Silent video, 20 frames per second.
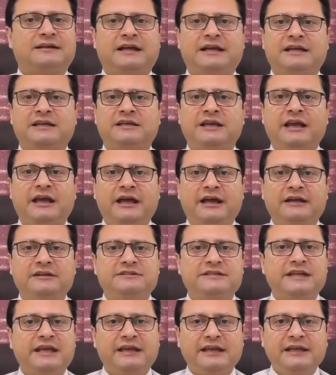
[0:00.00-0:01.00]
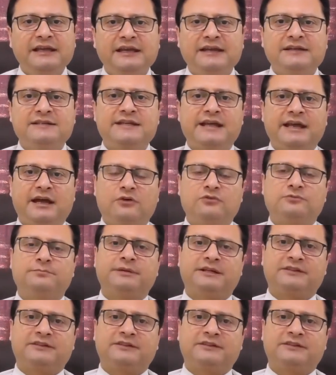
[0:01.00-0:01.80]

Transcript: like day in and day out